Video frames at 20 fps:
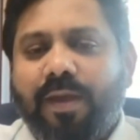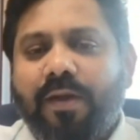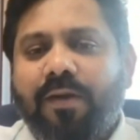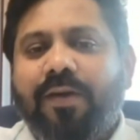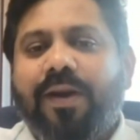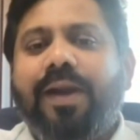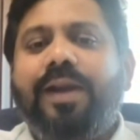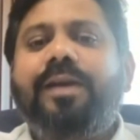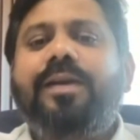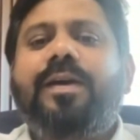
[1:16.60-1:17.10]

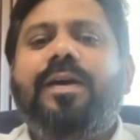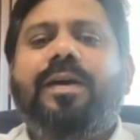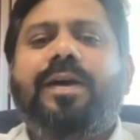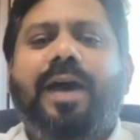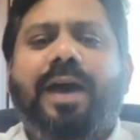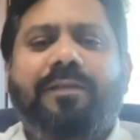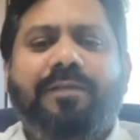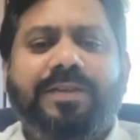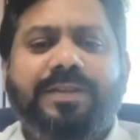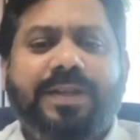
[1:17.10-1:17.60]
Right.
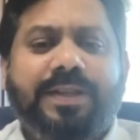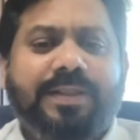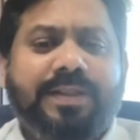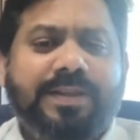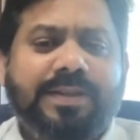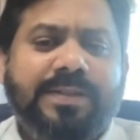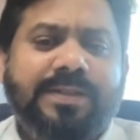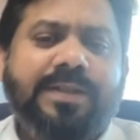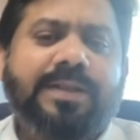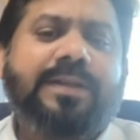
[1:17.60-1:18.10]
Having said
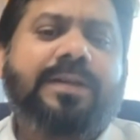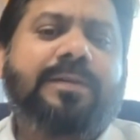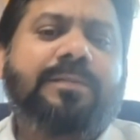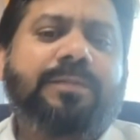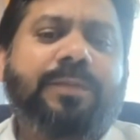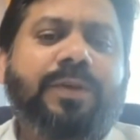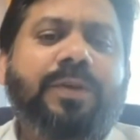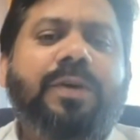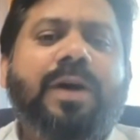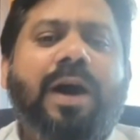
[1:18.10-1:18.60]
this,
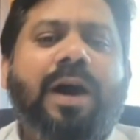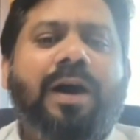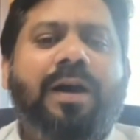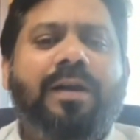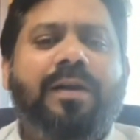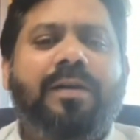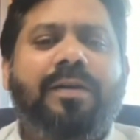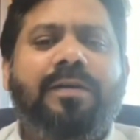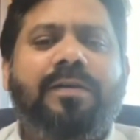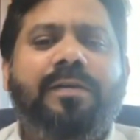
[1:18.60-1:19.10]

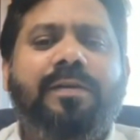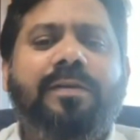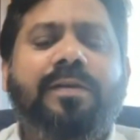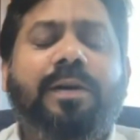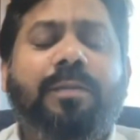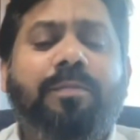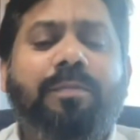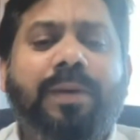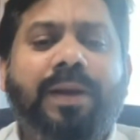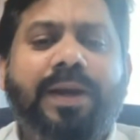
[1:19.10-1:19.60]
our
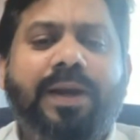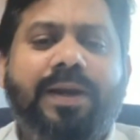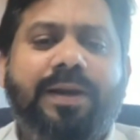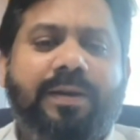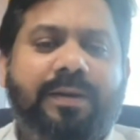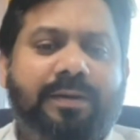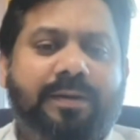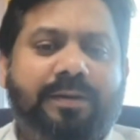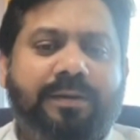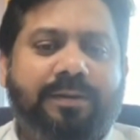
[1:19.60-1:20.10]

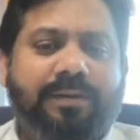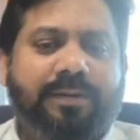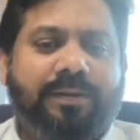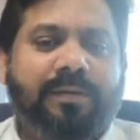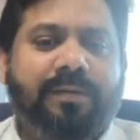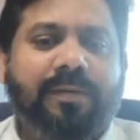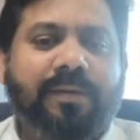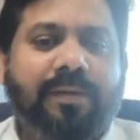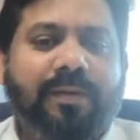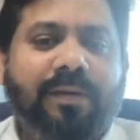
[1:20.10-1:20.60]
complete
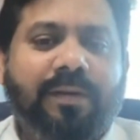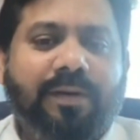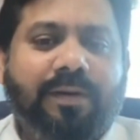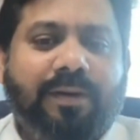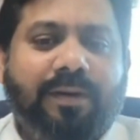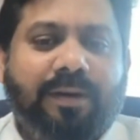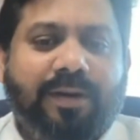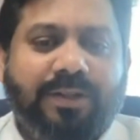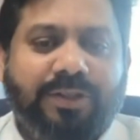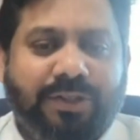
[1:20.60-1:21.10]

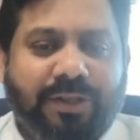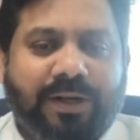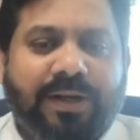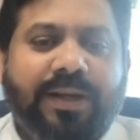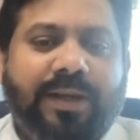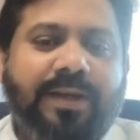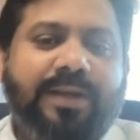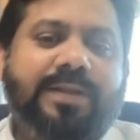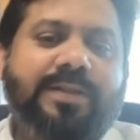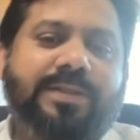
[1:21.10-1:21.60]

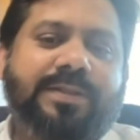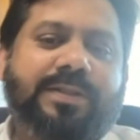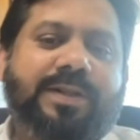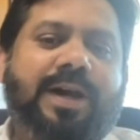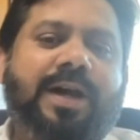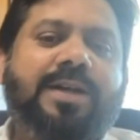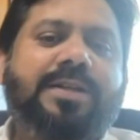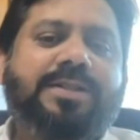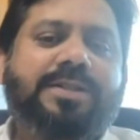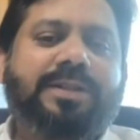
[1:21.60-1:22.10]
journey
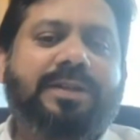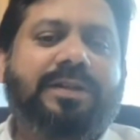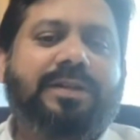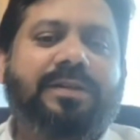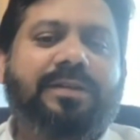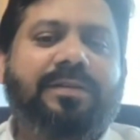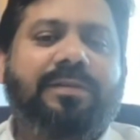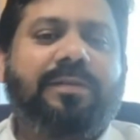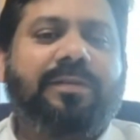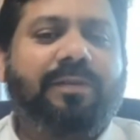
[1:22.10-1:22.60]
starts
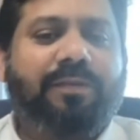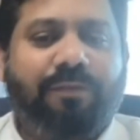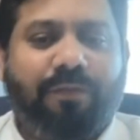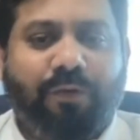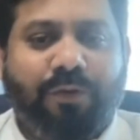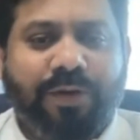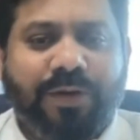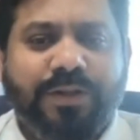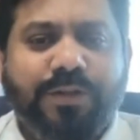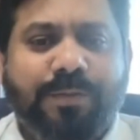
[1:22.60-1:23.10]
4
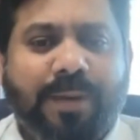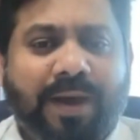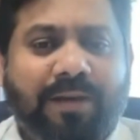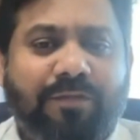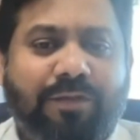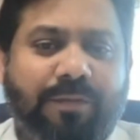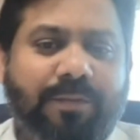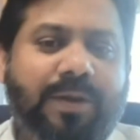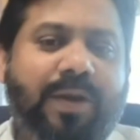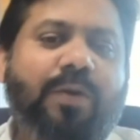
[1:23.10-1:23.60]
years
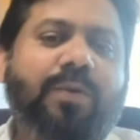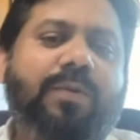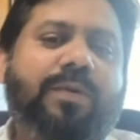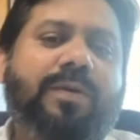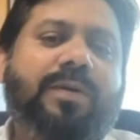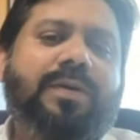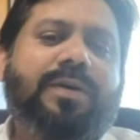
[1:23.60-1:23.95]
back from now.